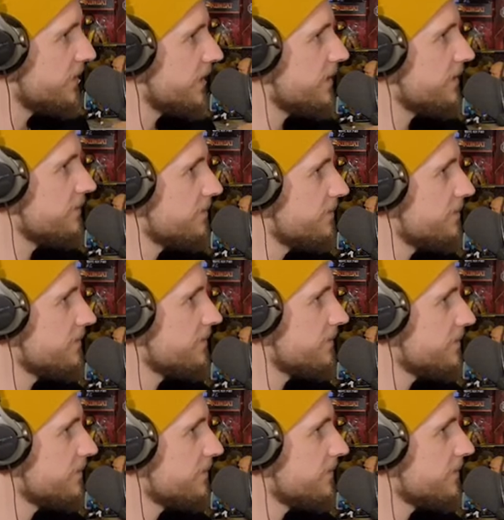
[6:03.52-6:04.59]

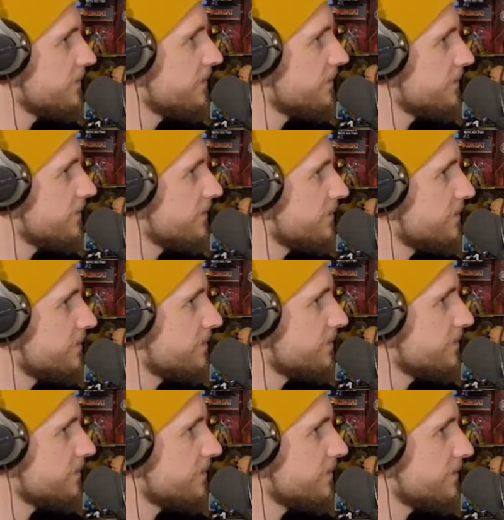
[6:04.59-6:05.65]

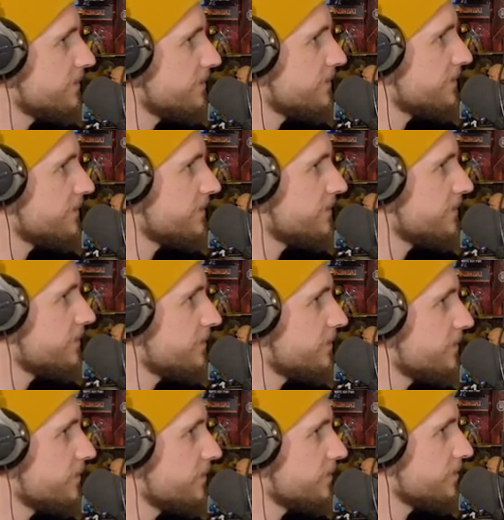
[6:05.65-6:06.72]

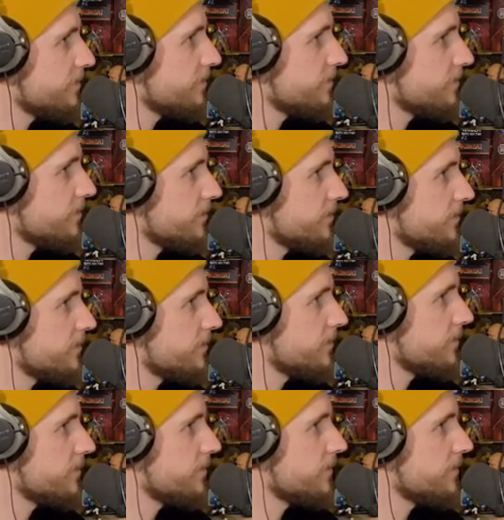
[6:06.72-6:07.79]

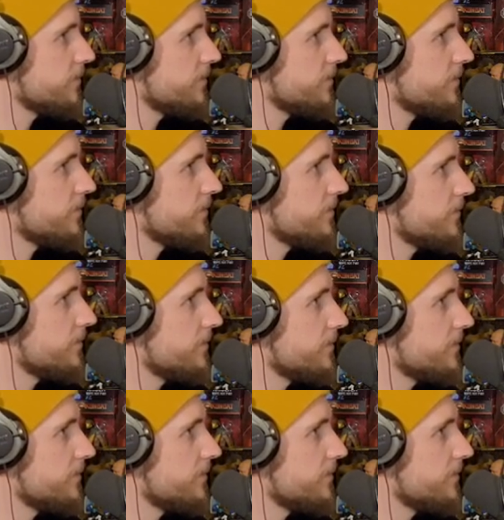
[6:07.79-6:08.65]
This person isn't speaking.